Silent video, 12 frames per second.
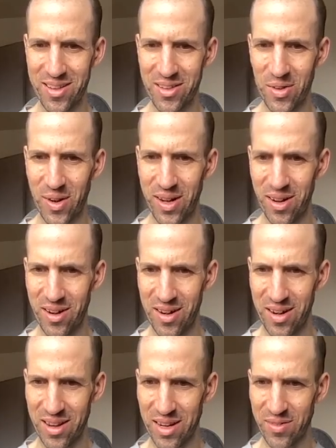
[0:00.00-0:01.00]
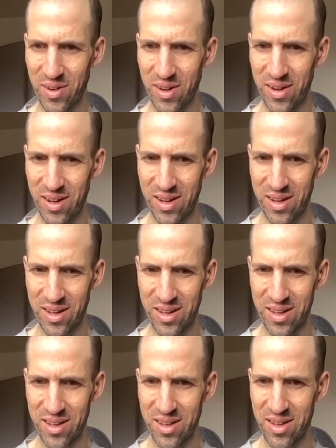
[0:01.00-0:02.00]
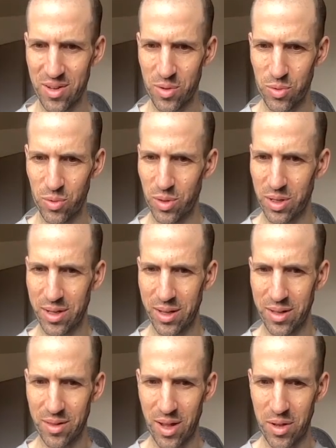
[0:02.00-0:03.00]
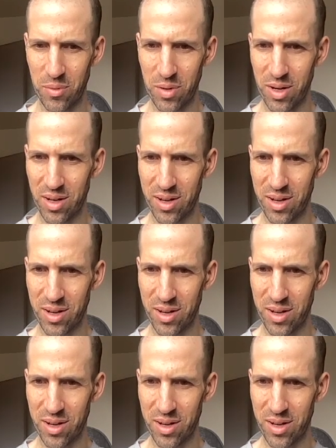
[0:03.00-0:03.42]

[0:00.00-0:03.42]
It's great art, like very uh, cool looking line work